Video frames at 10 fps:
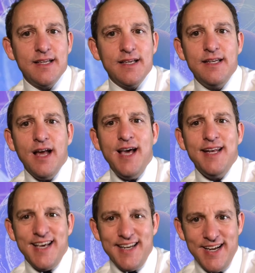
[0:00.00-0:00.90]

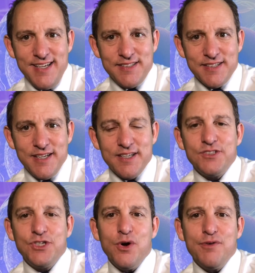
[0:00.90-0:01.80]

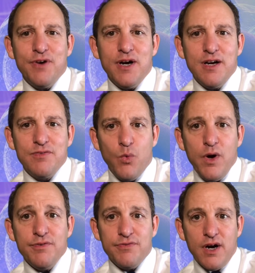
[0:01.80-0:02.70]

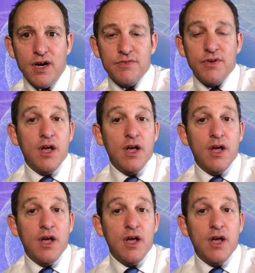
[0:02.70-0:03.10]
888-988-0515,